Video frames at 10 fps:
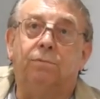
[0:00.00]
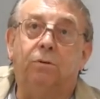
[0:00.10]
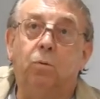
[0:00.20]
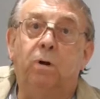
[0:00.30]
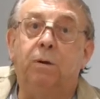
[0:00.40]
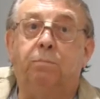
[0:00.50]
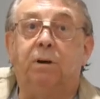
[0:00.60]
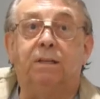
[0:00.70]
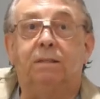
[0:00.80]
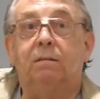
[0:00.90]
through
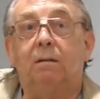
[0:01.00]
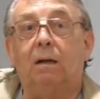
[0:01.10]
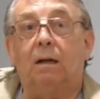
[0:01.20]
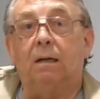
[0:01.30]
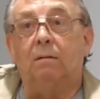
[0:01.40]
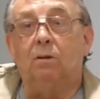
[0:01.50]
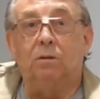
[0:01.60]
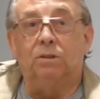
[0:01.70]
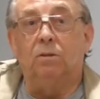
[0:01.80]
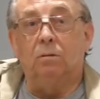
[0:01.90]
WordPress I
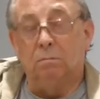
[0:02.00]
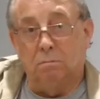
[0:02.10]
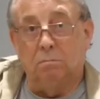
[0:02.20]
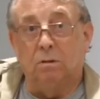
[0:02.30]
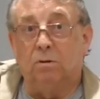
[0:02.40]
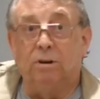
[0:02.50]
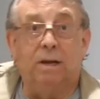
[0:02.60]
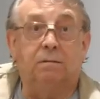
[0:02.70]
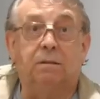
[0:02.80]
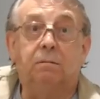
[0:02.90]
also
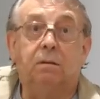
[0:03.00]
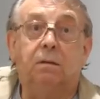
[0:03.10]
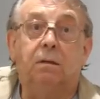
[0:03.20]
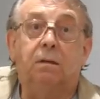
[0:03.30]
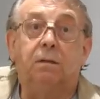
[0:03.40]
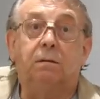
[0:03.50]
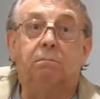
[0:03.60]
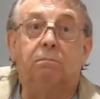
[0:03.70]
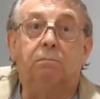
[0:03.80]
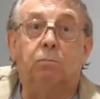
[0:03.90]
create
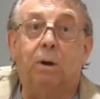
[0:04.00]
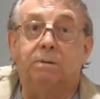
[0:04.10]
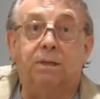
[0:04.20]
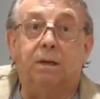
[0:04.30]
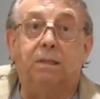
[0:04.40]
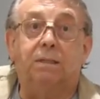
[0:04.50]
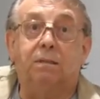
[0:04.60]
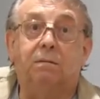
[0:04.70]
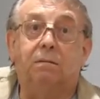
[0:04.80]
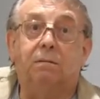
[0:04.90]

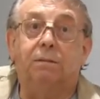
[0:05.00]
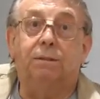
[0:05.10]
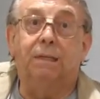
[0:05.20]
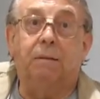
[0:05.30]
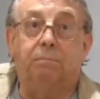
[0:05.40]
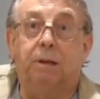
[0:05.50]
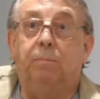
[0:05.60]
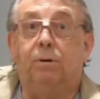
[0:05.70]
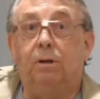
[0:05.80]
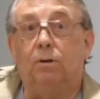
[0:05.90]
websites that
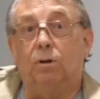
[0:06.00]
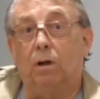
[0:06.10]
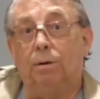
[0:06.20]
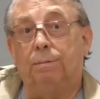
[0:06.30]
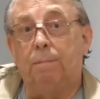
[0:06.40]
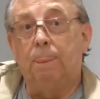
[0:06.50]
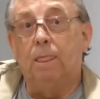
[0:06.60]
people can look on.